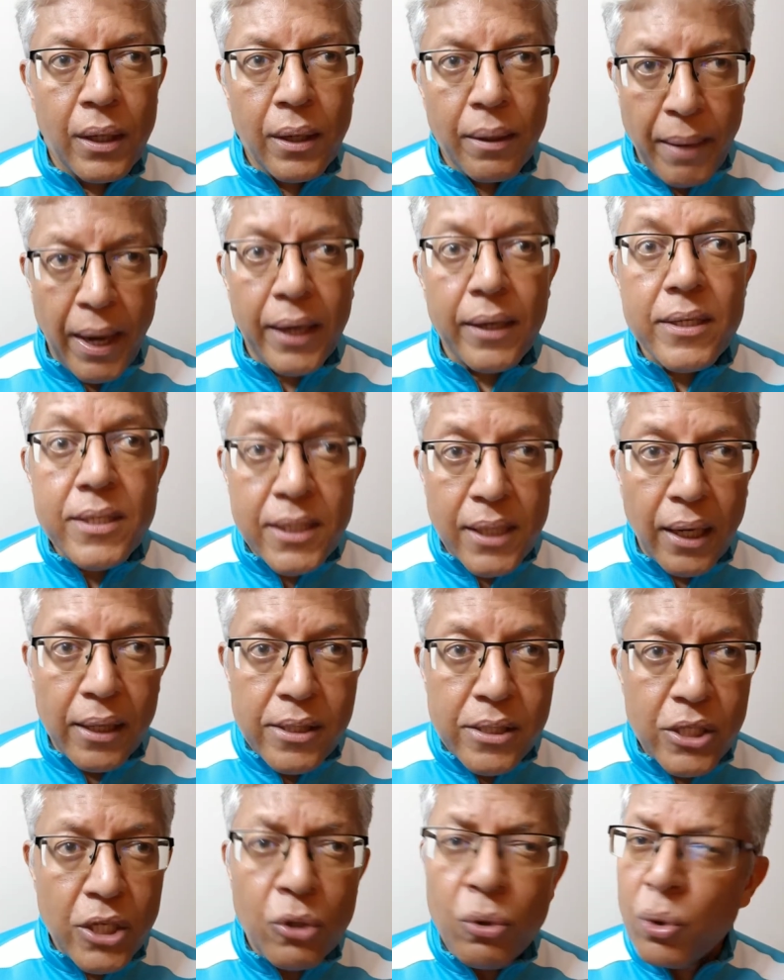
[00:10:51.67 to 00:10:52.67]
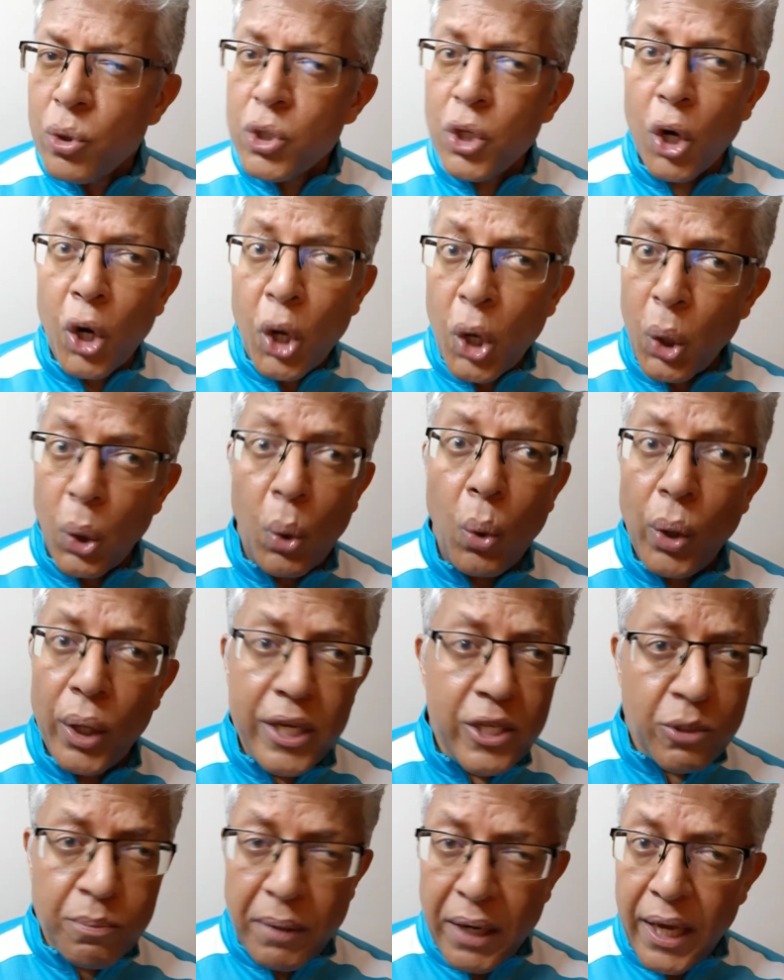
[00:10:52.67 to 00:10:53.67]
Magnus Carlsen, who's on a roll,
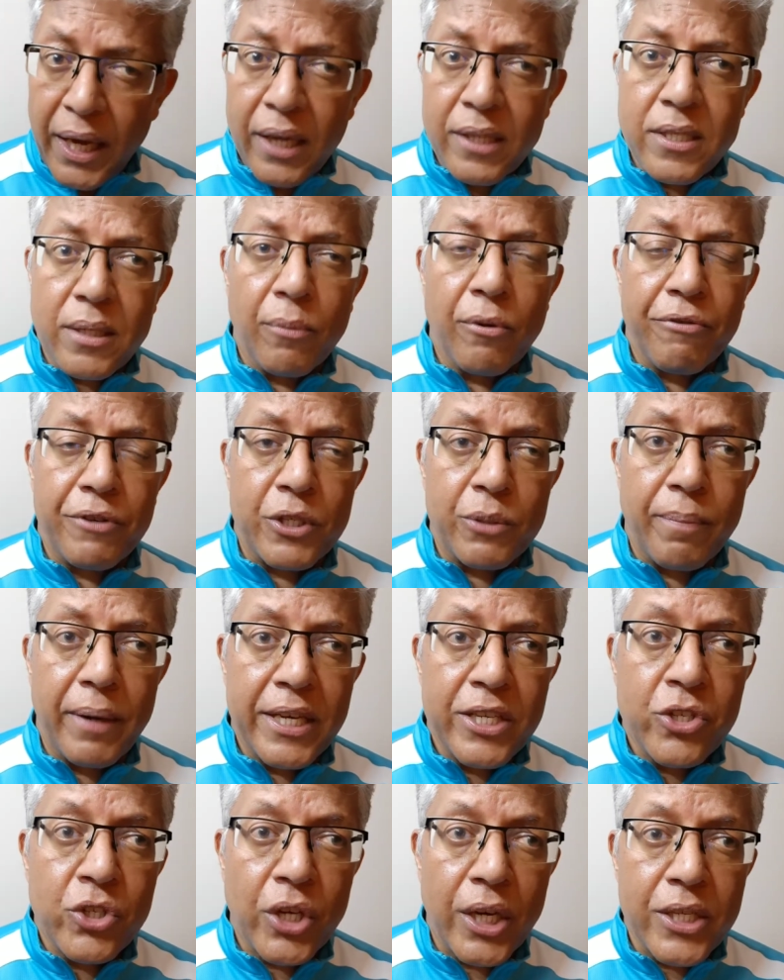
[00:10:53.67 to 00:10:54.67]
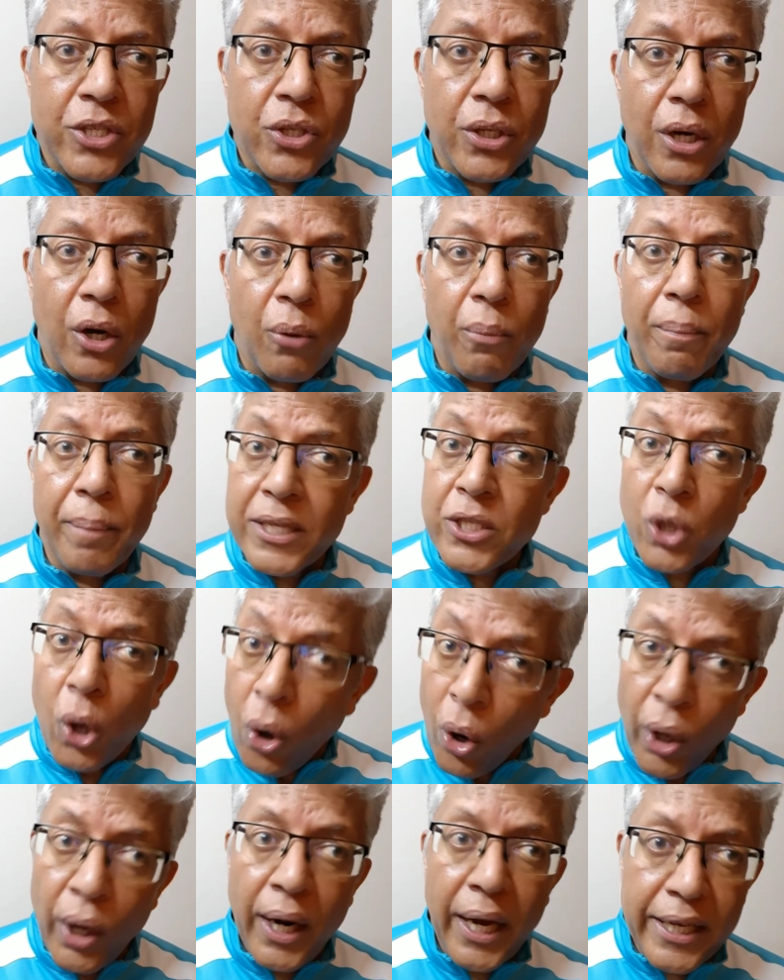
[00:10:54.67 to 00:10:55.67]
he's playing some of his best chess now, best
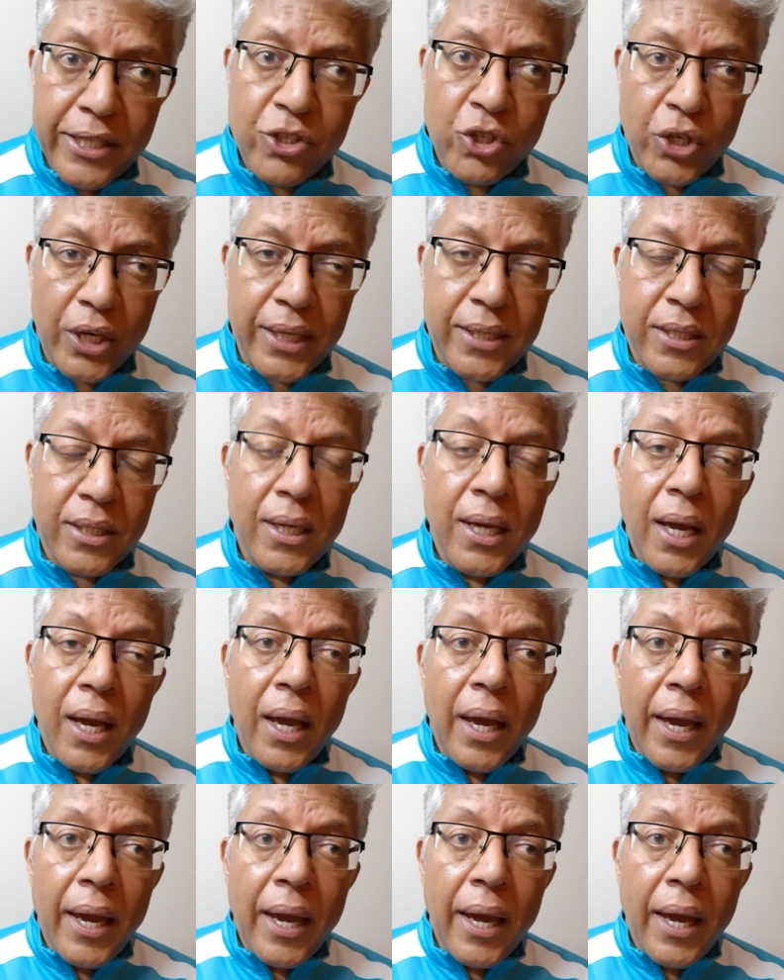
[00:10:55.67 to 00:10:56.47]
online chess.